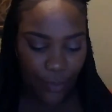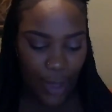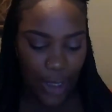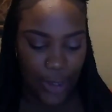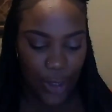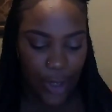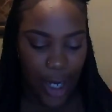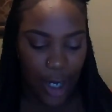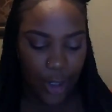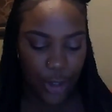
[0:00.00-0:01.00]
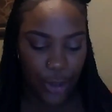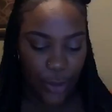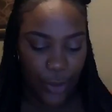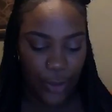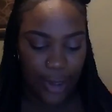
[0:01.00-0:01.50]
So there are
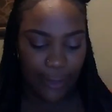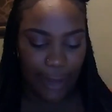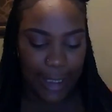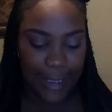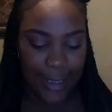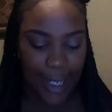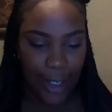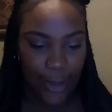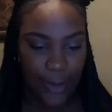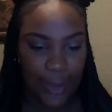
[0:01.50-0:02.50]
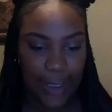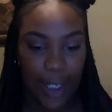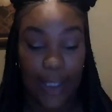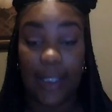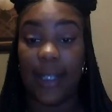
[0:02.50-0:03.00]
two different cells.
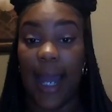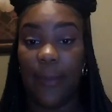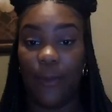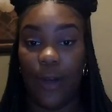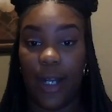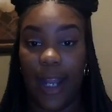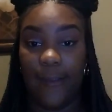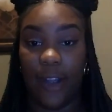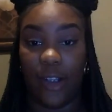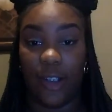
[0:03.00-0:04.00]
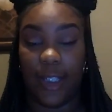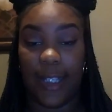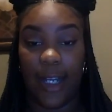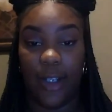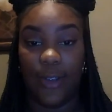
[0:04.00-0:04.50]
There's type 1 alveolar
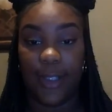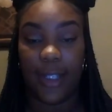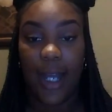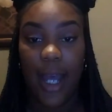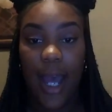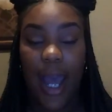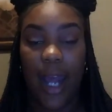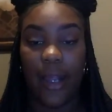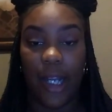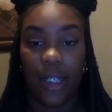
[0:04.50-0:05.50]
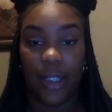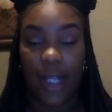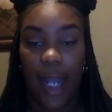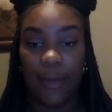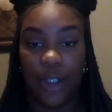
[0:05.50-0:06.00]
cells and there's
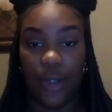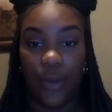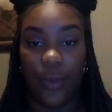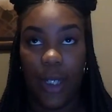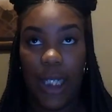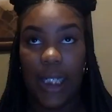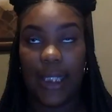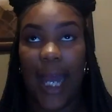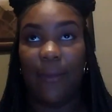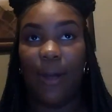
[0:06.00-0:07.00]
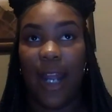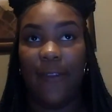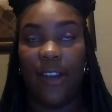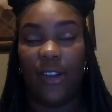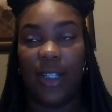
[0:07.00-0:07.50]
type 2. Type 1
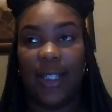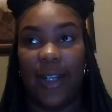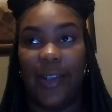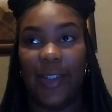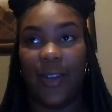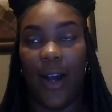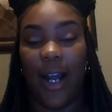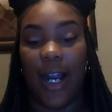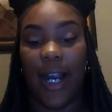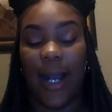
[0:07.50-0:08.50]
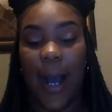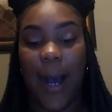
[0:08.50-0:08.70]
alveolar cells are